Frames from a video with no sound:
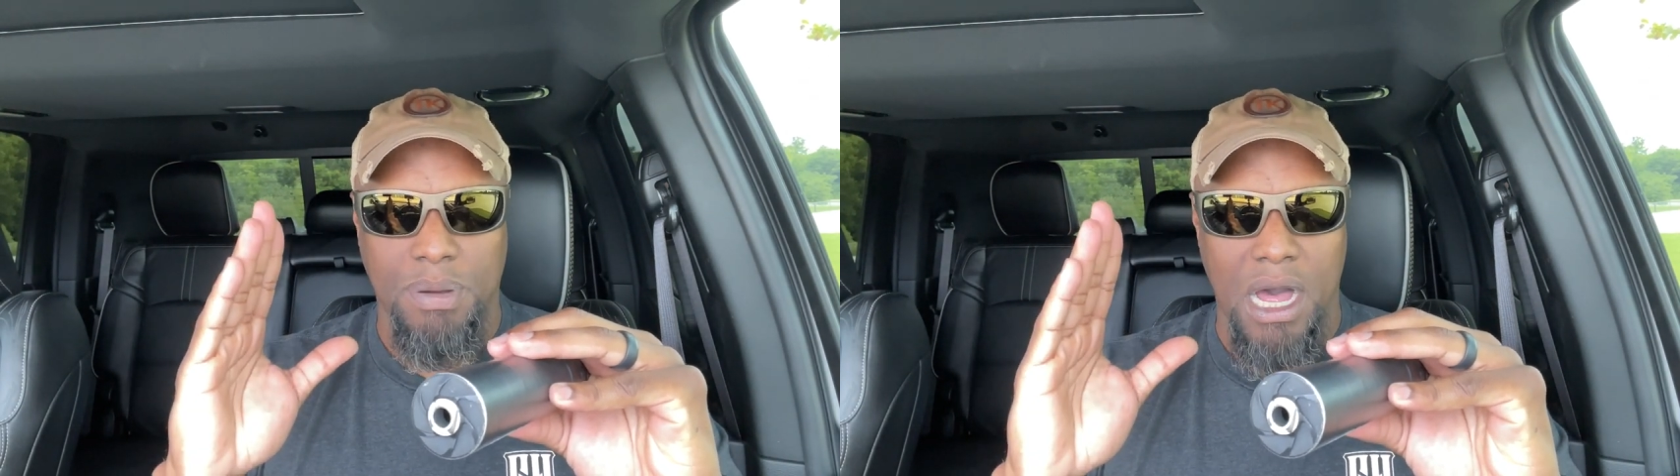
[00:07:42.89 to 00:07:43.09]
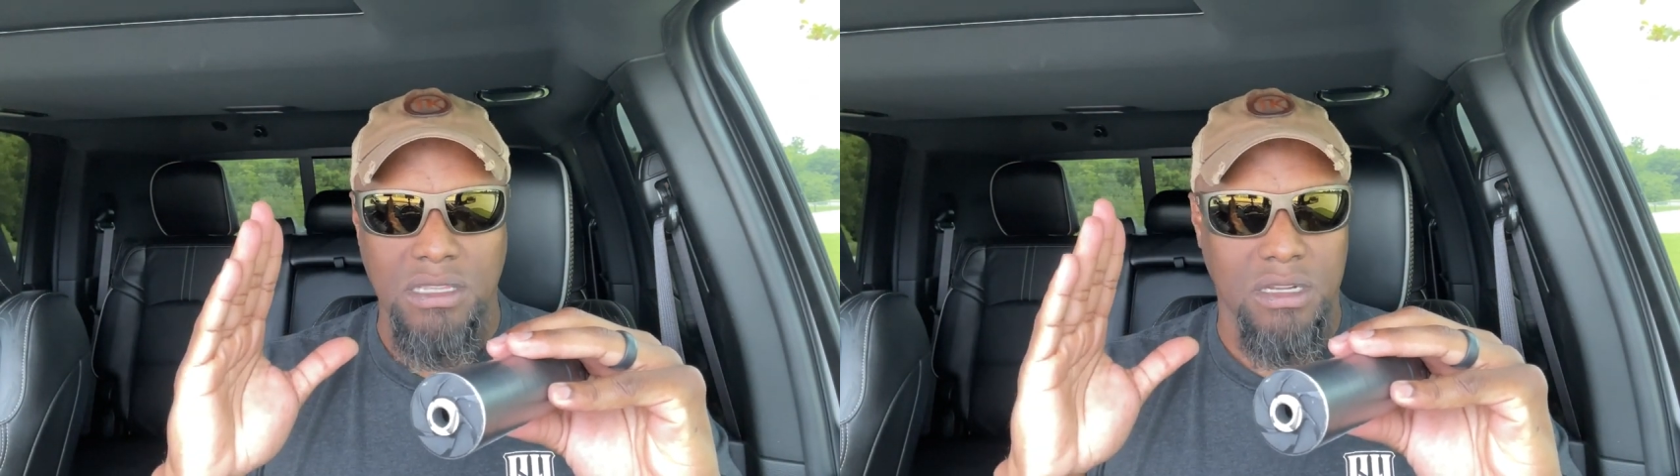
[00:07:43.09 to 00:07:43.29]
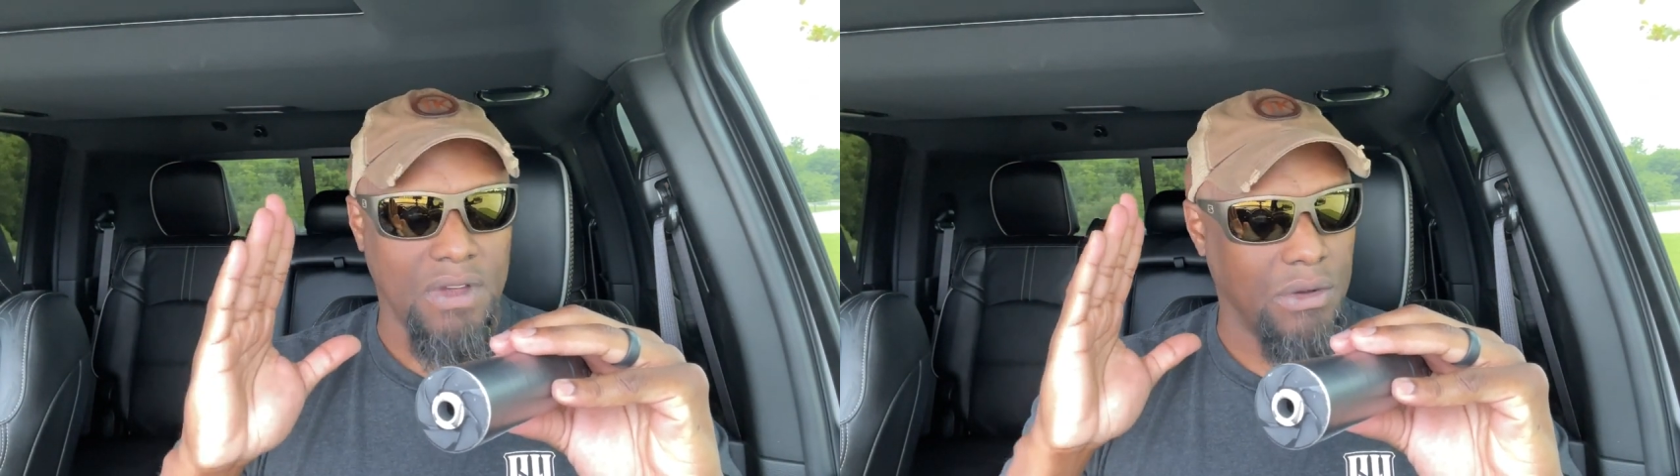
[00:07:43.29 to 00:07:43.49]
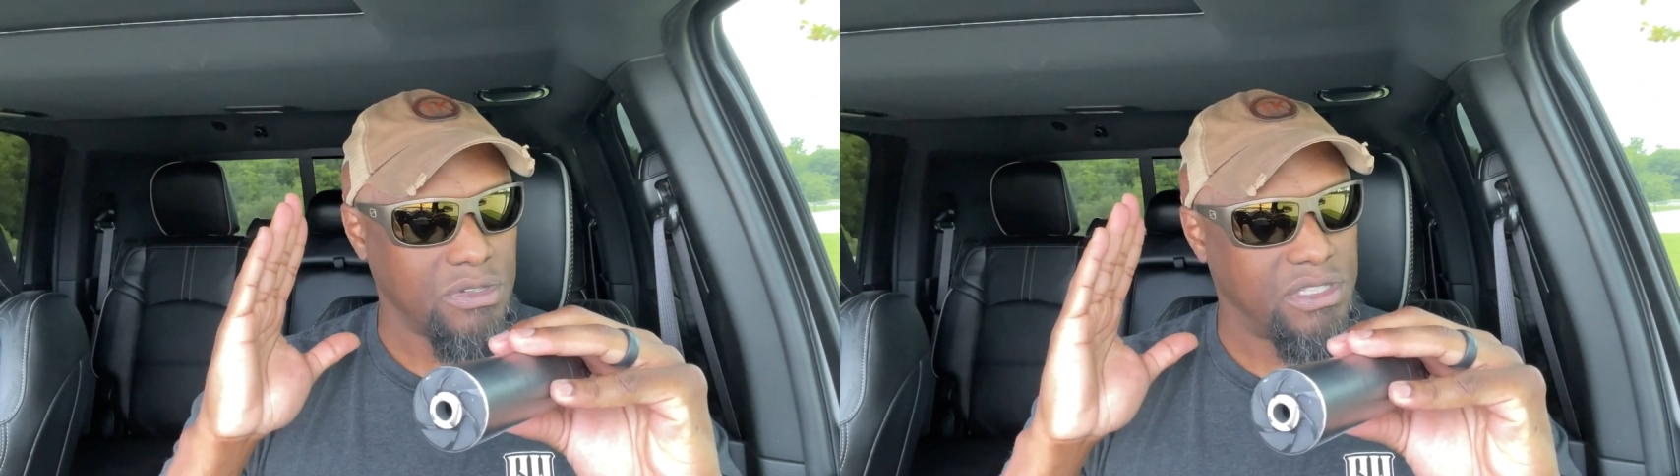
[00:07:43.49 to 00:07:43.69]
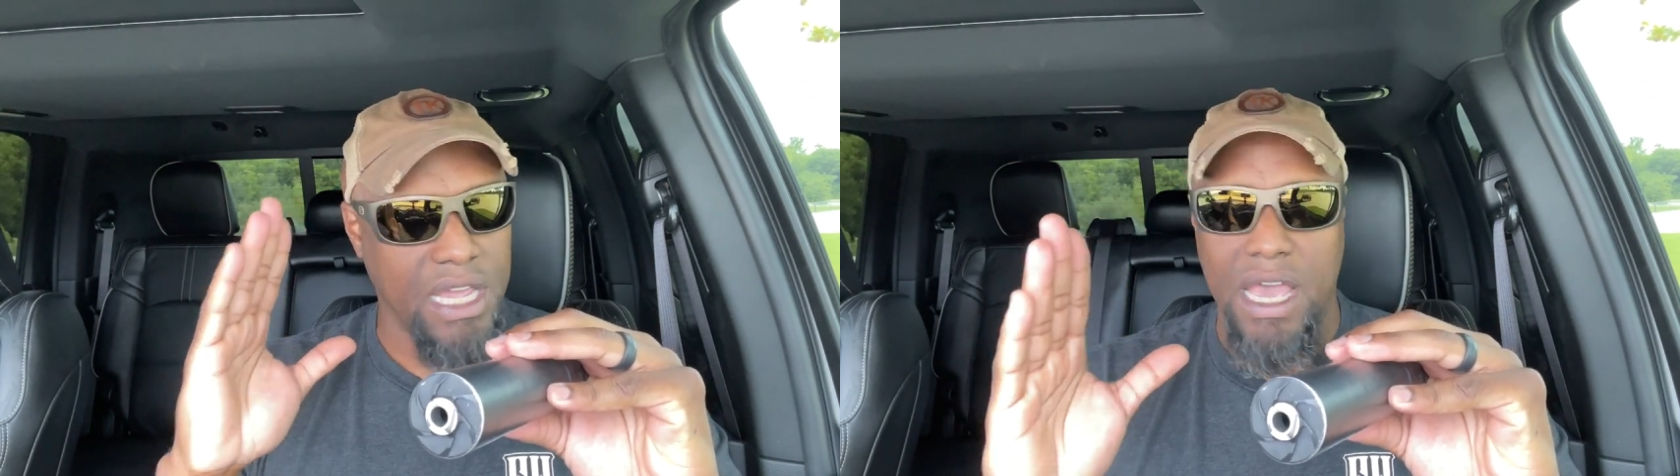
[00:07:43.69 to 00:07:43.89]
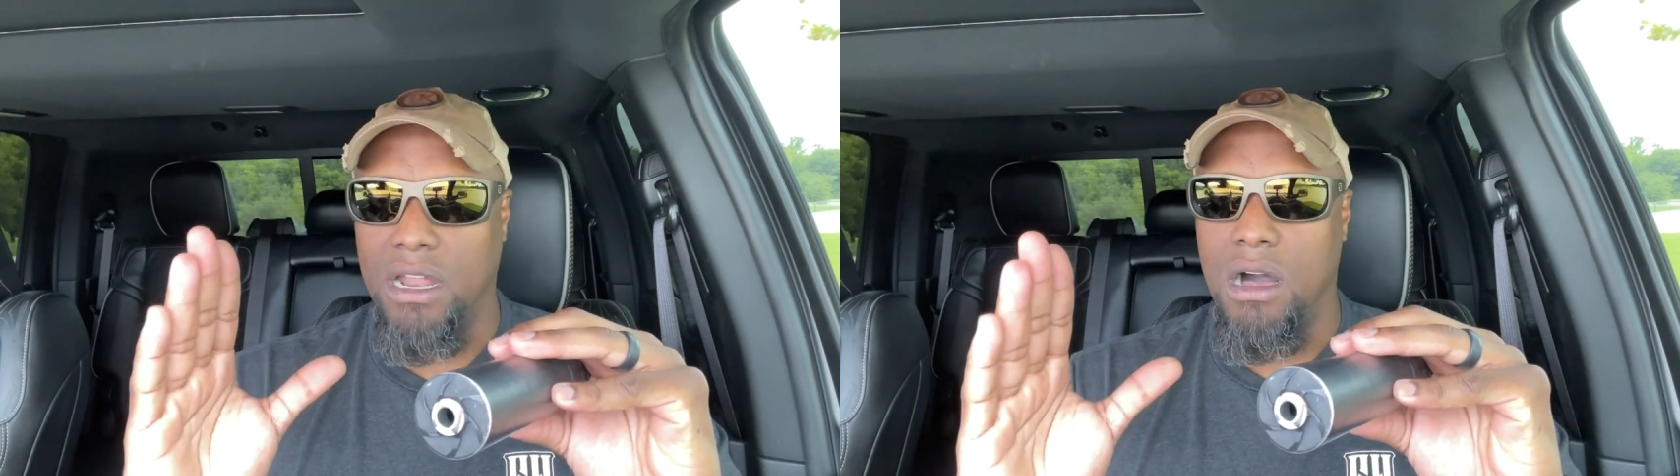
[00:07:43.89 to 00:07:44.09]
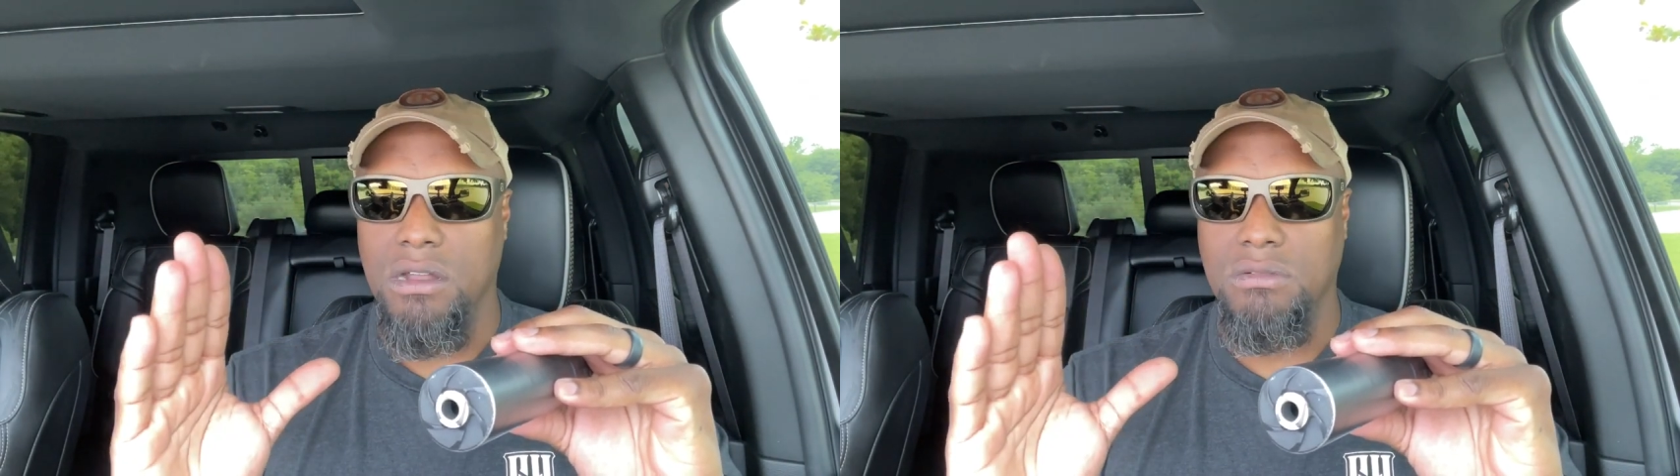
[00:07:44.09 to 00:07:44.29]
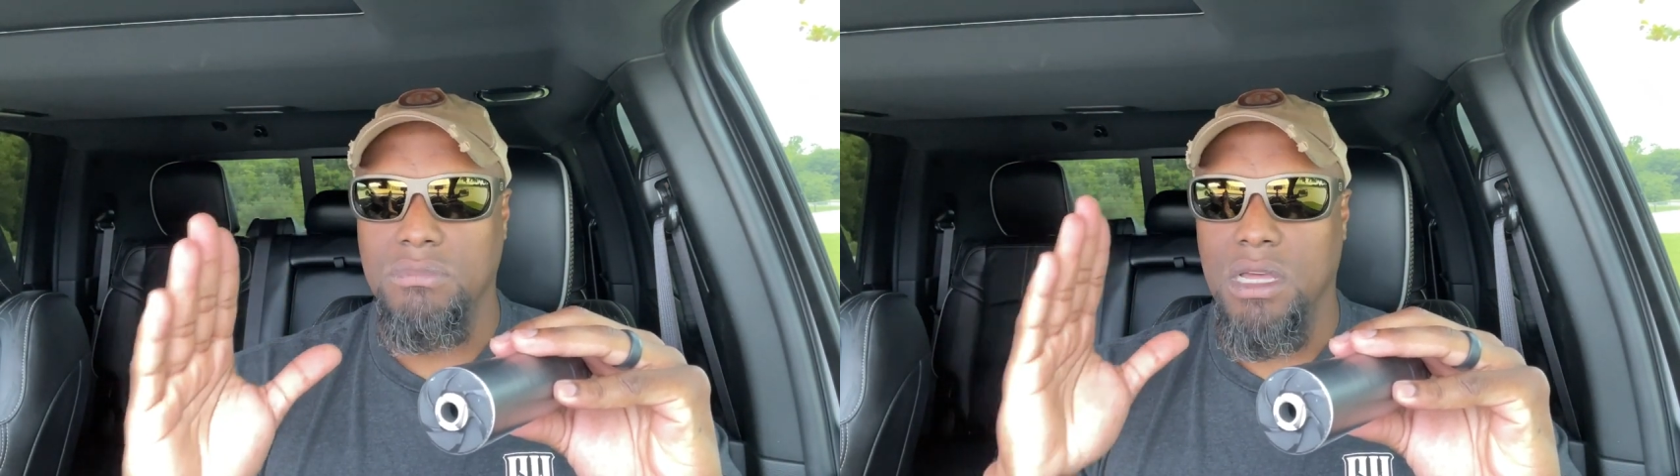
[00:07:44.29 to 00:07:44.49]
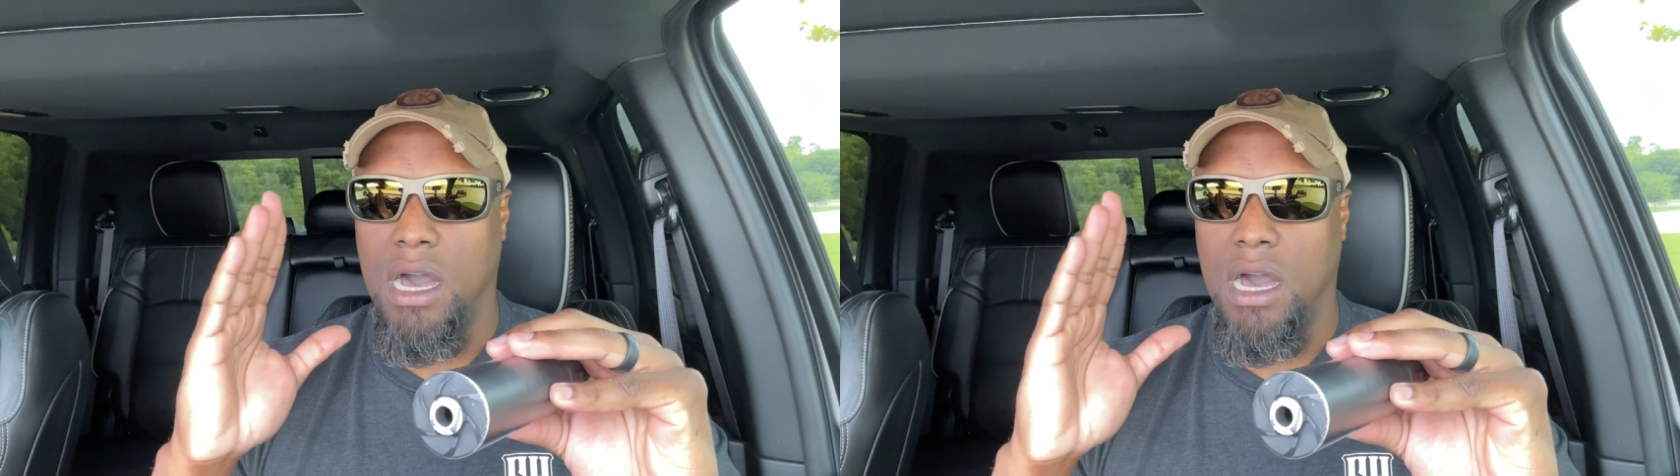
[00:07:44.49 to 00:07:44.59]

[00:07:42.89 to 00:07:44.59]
positive I was dead on him.